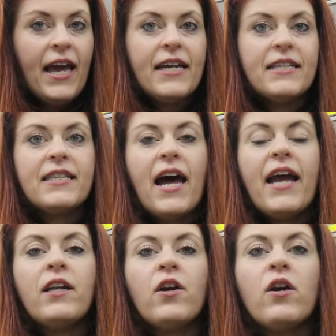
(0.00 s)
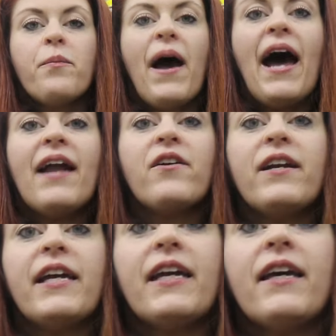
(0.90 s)
is that in her
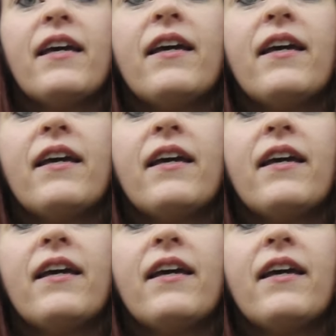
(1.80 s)
patterning